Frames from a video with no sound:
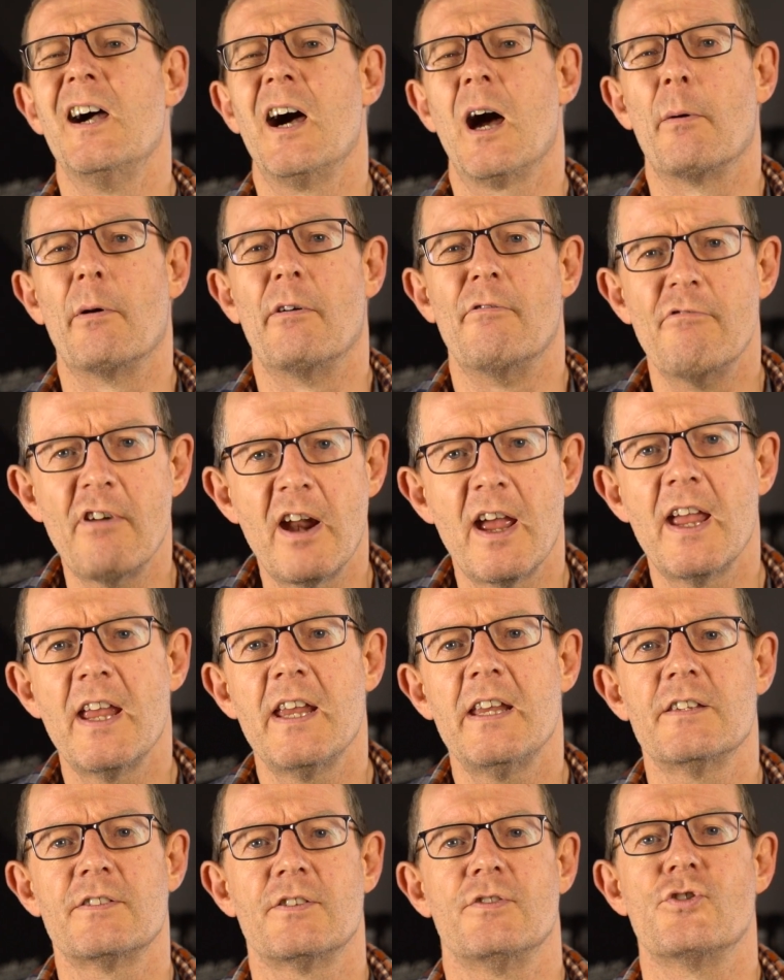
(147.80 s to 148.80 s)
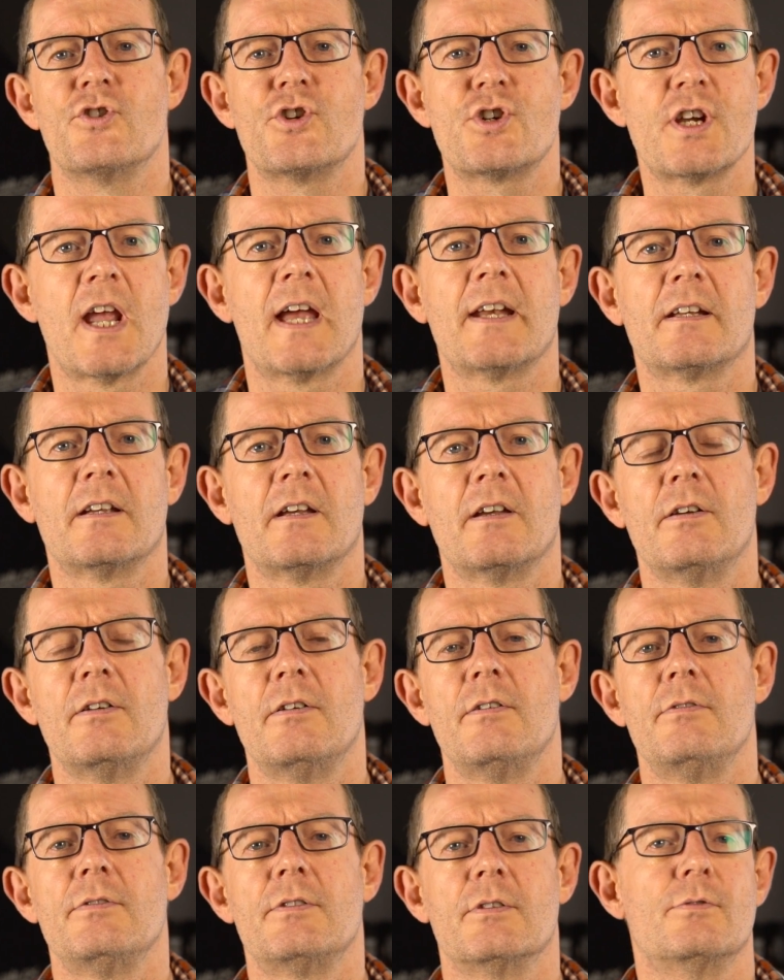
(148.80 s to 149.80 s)
Our array isn't
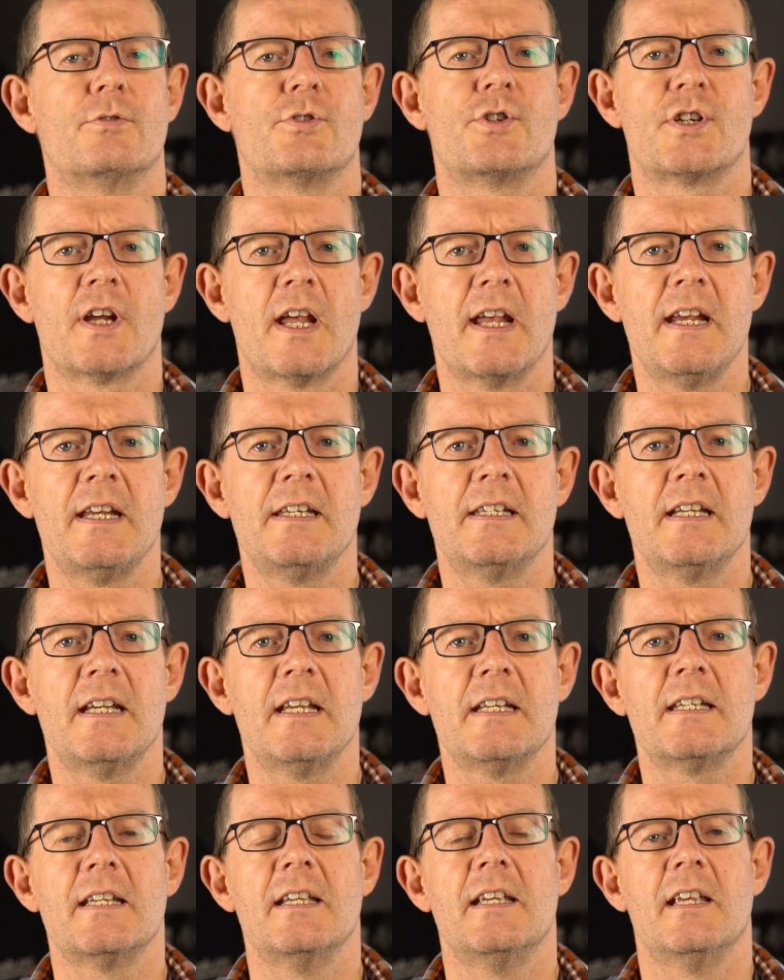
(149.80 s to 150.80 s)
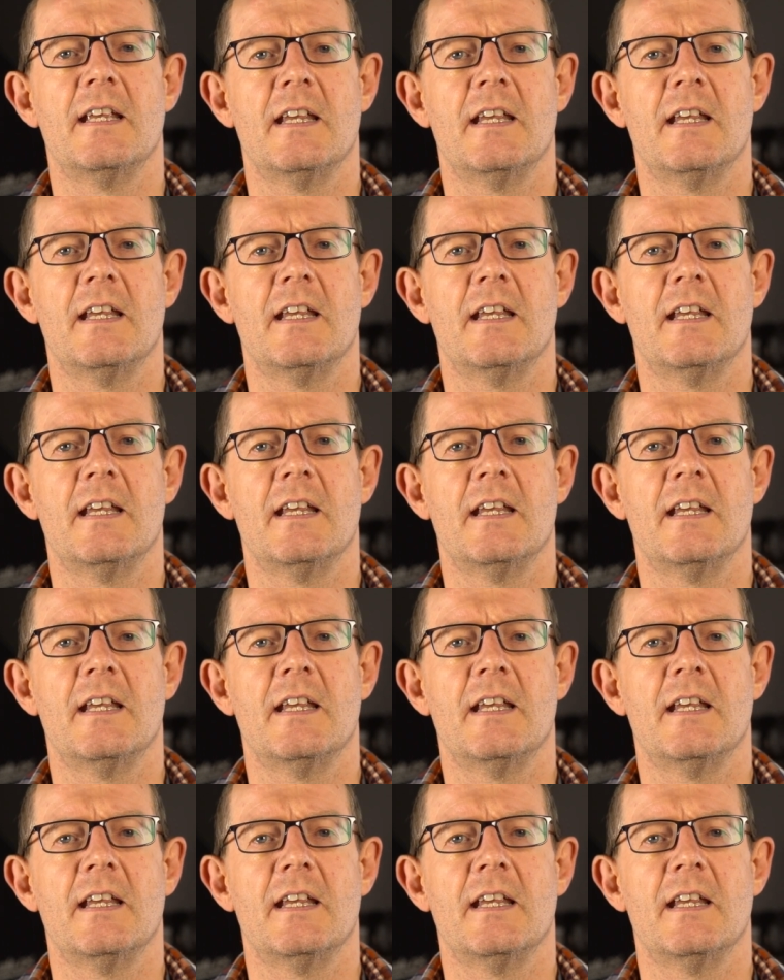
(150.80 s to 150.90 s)
shadowed or shaded,